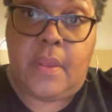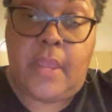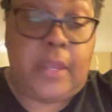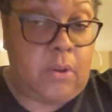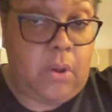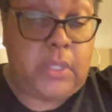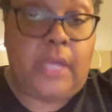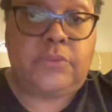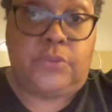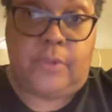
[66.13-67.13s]
and call
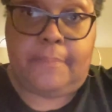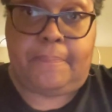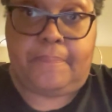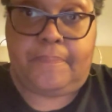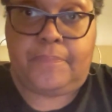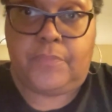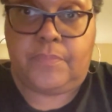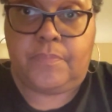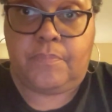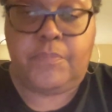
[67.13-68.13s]
out to him.
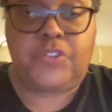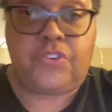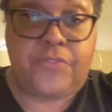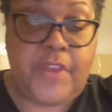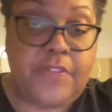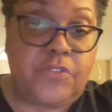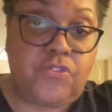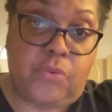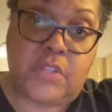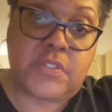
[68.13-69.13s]
Put your faith and
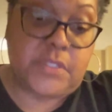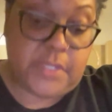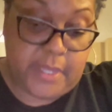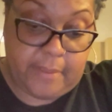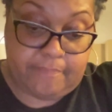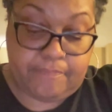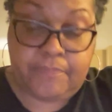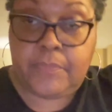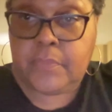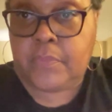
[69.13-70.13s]
trust in him.
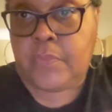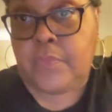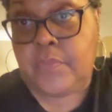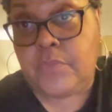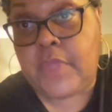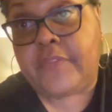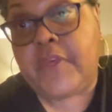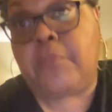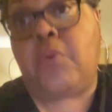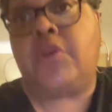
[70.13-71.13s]
At
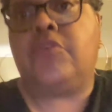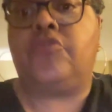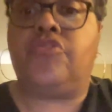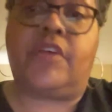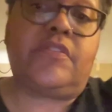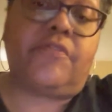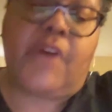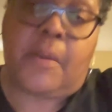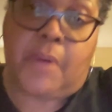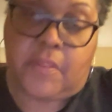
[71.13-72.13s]
that point, you're
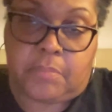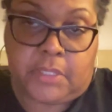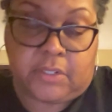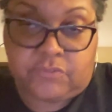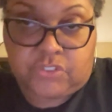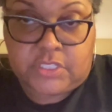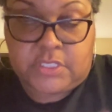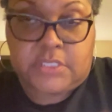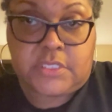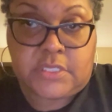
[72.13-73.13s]
justified by the blood of
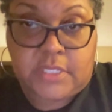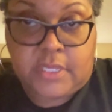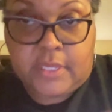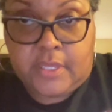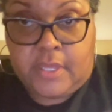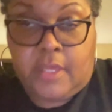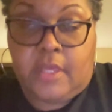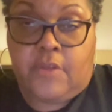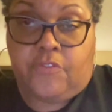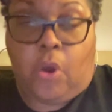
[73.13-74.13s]
Jesus.
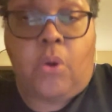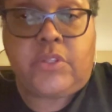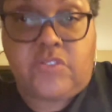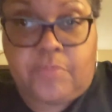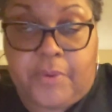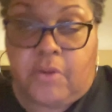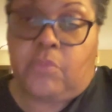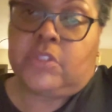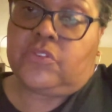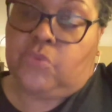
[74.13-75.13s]
The Holy Spirit
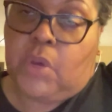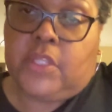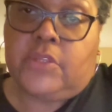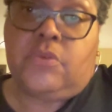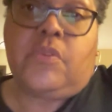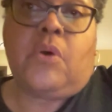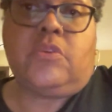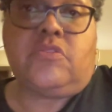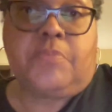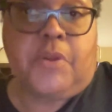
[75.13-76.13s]
will indwell in you. The
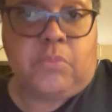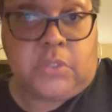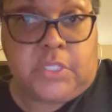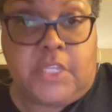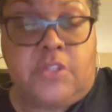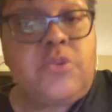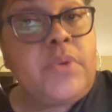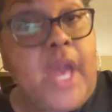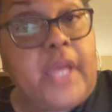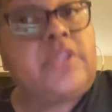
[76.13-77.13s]
Holy Spirit will lead you,
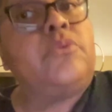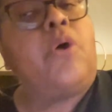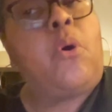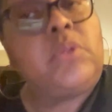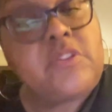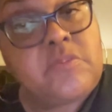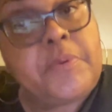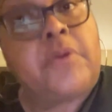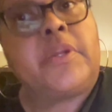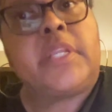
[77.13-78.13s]
guide you. The Holy
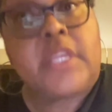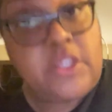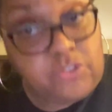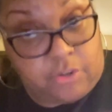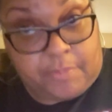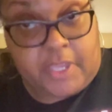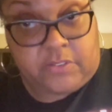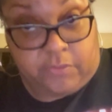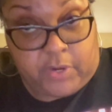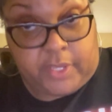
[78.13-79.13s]
Spirit is your
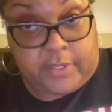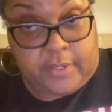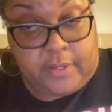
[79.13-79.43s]
best friend.